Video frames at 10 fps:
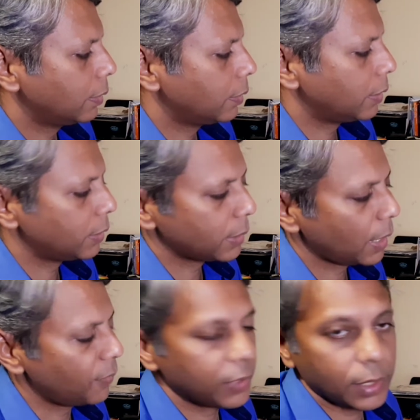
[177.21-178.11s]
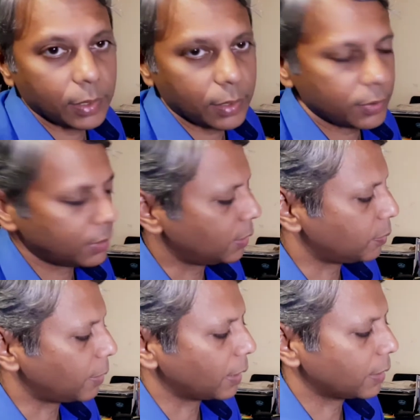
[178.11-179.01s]
this everything that's in this
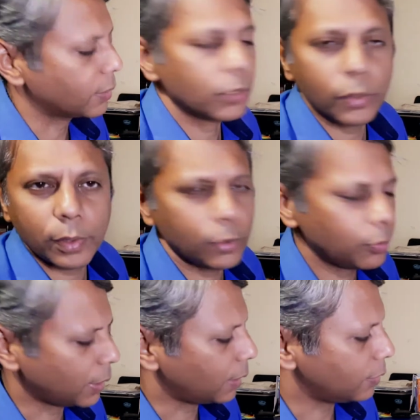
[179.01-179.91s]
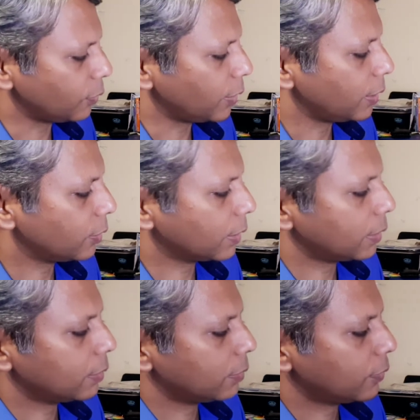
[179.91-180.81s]
bracket. So you can do it either way. You can
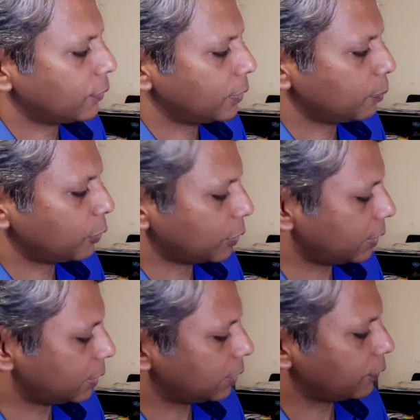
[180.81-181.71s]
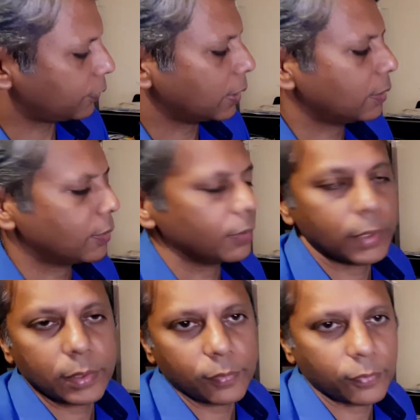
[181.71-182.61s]
put this in front or
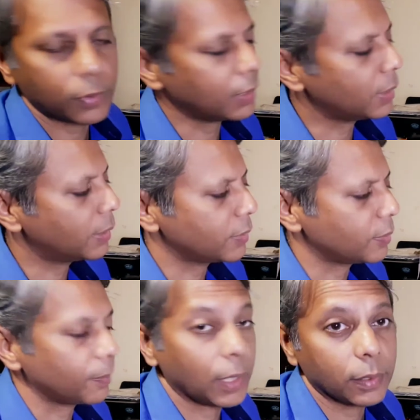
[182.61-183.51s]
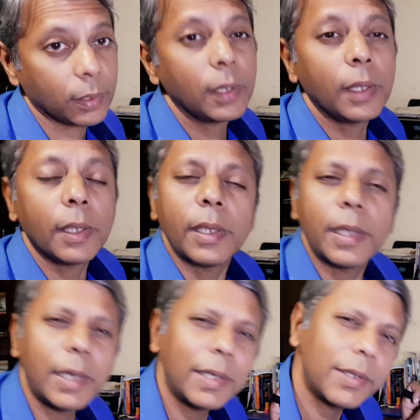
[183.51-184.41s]
this in front, it doesn't matter.
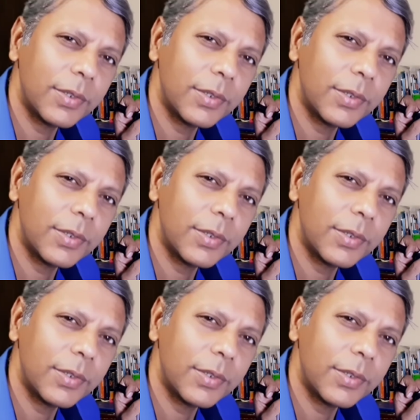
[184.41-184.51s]
It is